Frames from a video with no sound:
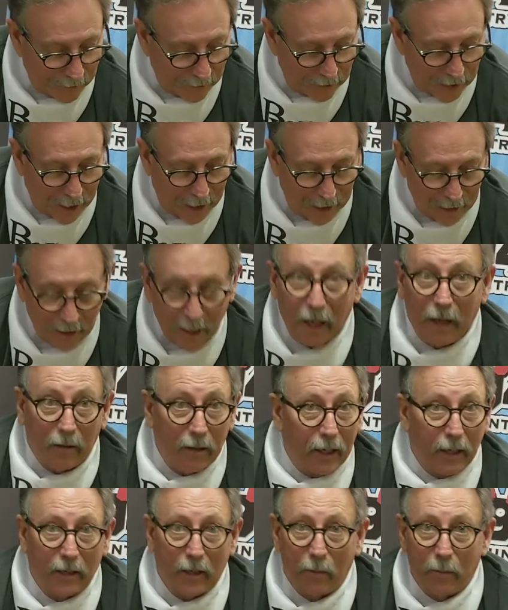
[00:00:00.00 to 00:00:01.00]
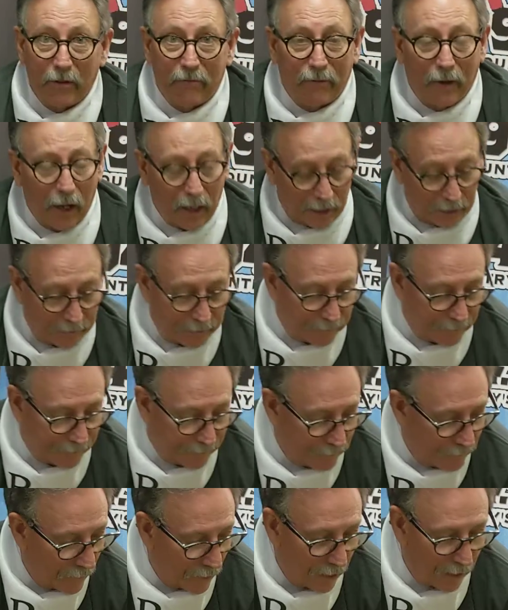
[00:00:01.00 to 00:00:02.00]
but and uh, and he'll be fine.
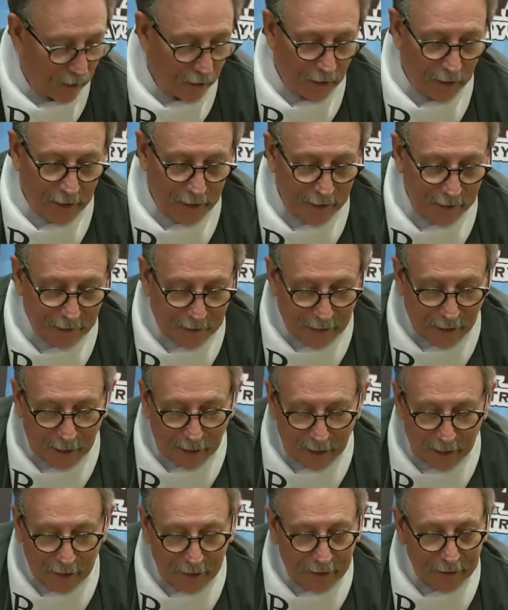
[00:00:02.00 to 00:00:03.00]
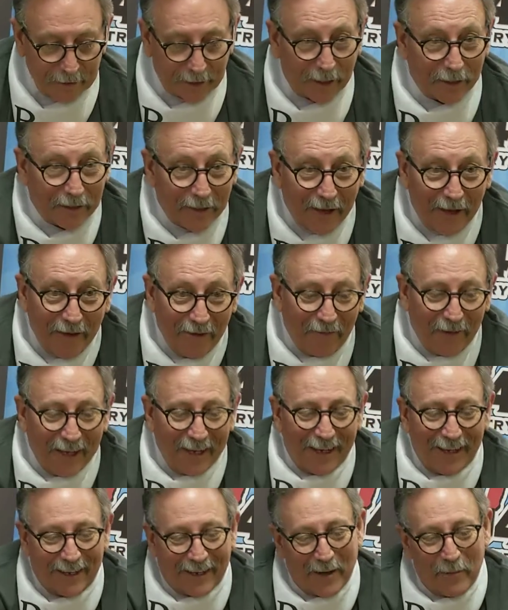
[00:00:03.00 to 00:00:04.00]
He's uh he's a
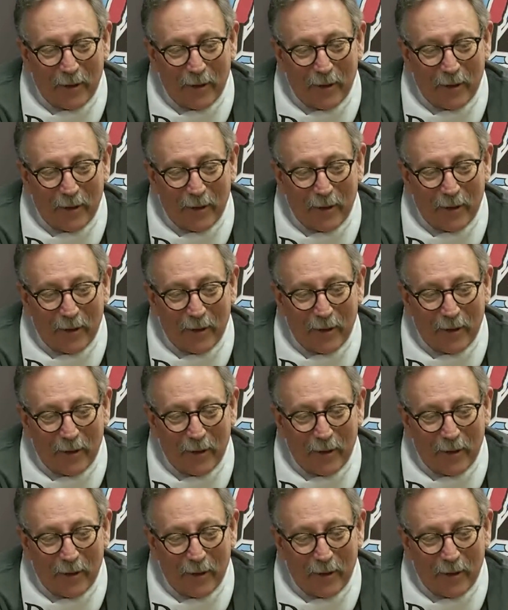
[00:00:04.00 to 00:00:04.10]
loving.